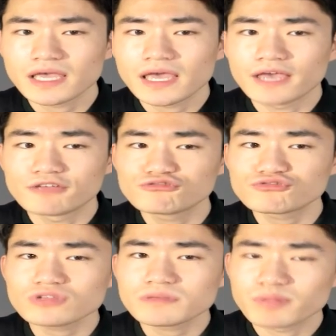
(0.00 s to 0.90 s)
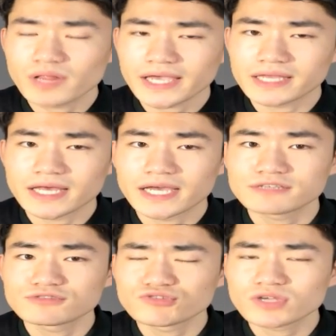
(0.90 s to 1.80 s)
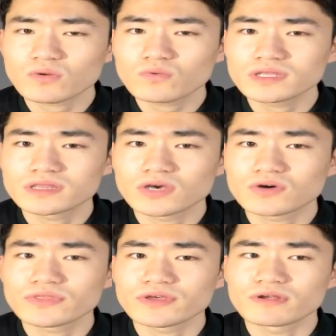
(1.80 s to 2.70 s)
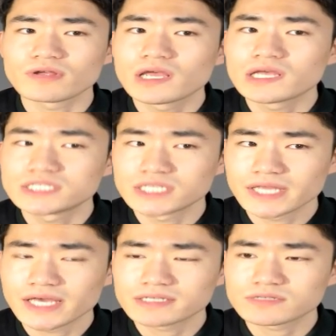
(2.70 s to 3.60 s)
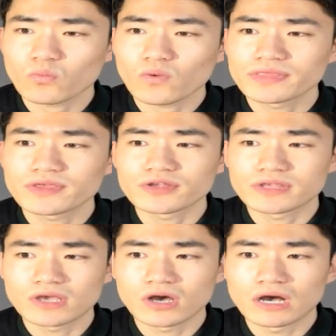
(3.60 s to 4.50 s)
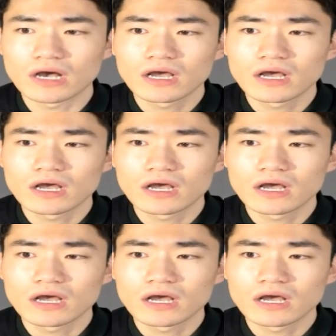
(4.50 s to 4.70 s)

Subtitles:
And usually Black Knights, you can only tell their genetics when they're young,